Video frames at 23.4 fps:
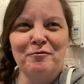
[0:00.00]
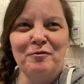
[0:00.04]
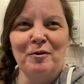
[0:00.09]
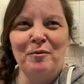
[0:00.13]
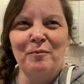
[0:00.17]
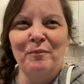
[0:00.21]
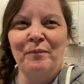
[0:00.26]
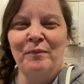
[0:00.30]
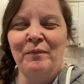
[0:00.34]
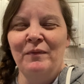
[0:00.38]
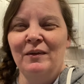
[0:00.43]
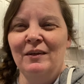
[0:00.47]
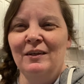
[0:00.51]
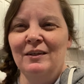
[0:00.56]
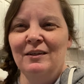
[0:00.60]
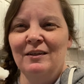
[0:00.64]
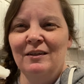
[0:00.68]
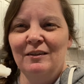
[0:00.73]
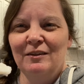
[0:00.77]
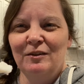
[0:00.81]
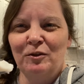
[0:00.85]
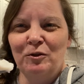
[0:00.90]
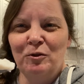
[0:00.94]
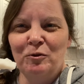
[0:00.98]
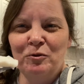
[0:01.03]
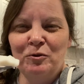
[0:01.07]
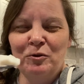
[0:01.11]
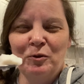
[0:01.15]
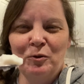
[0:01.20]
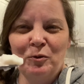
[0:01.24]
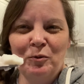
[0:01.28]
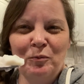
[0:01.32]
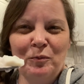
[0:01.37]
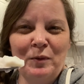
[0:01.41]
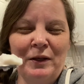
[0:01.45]
from
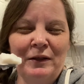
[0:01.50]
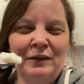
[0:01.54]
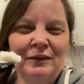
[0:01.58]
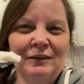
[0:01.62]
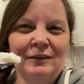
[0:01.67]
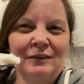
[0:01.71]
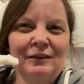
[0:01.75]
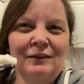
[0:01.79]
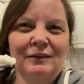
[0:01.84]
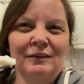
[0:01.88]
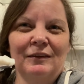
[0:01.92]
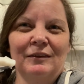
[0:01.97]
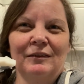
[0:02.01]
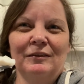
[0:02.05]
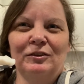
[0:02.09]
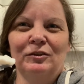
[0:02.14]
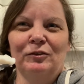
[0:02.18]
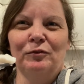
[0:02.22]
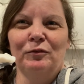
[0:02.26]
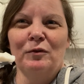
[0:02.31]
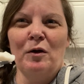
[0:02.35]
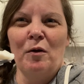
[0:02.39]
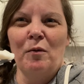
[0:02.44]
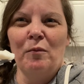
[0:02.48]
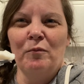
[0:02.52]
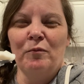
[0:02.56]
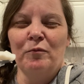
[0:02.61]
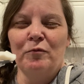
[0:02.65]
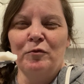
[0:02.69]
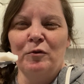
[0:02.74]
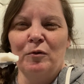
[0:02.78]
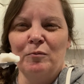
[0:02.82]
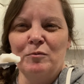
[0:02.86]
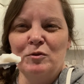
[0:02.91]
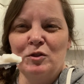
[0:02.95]
YouTube,
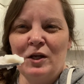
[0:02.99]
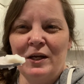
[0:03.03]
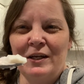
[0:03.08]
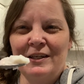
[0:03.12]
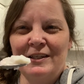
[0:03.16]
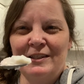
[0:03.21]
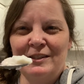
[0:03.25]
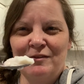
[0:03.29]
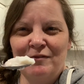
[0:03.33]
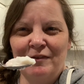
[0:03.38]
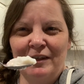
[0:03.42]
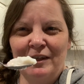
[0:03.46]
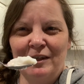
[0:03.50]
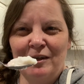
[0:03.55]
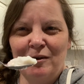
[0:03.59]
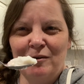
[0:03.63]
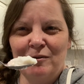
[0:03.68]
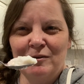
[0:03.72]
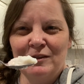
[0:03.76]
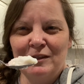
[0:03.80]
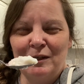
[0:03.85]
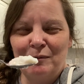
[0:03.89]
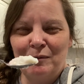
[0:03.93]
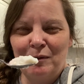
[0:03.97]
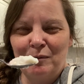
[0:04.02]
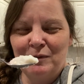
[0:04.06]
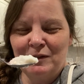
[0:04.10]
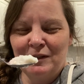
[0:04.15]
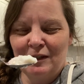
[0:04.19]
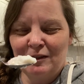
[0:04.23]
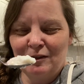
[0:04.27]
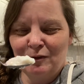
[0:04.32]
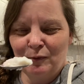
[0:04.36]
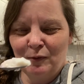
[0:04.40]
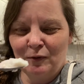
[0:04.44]
from Chinese videos. I'm
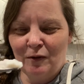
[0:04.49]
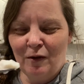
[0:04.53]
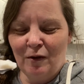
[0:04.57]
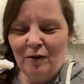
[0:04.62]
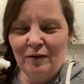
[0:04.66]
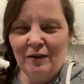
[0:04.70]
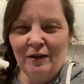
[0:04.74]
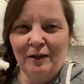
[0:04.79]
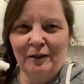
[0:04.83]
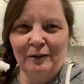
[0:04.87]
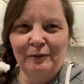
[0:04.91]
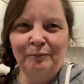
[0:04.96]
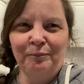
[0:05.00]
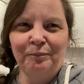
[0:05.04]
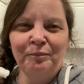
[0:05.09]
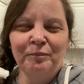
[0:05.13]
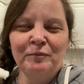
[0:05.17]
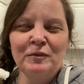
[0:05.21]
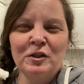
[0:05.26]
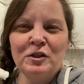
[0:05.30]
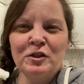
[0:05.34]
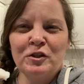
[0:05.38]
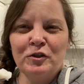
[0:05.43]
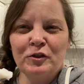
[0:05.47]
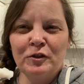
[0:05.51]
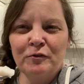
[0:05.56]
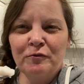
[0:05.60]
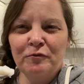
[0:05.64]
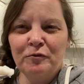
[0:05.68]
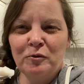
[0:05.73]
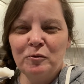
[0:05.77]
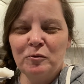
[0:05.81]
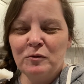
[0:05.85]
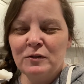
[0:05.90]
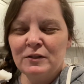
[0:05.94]
obsessed with all their street
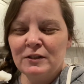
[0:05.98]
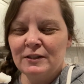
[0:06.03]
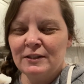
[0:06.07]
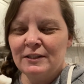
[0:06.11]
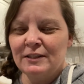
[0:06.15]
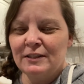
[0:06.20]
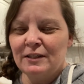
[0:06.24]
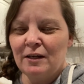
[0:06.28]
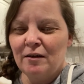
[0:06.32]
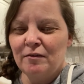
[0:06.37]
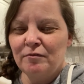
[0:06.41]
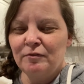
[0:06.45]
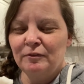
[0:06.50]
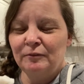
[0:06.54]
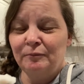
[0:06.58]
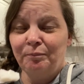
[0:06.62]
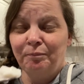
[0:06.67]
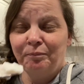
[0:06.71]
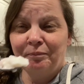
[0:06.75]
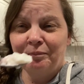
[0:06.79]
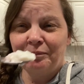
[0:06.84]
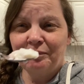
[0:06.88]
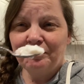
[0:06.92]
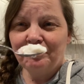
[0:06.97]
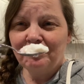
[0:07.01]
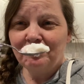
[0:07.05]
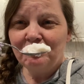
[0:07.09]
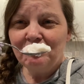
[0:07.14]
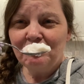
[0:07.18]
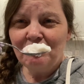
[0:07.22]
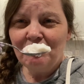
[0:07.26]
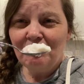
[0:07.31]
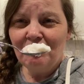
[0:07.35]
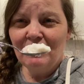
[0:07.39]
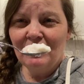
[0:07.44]
foods and stuff, and
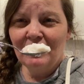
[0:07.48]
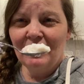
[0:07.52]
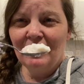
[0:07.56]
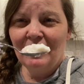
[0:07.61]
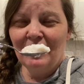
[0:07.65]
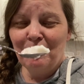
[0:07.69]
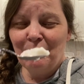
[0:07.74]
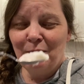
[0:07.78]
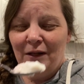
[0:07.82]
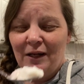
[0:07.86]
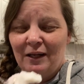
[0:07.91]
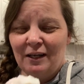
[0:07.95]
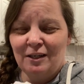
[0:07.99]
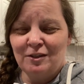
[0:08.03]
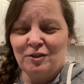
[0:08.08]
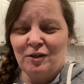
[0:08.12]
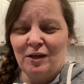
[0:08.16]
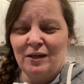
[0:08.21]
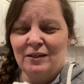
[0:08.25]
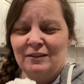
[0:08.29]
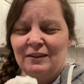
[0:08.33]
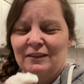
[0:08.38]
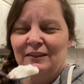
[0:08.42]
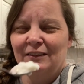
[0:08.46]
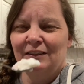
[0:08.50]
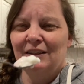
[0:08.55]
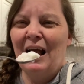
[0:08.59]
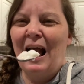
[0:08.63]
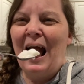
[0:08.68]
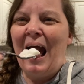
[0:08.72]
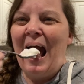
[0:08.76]
I'm glad I tried this.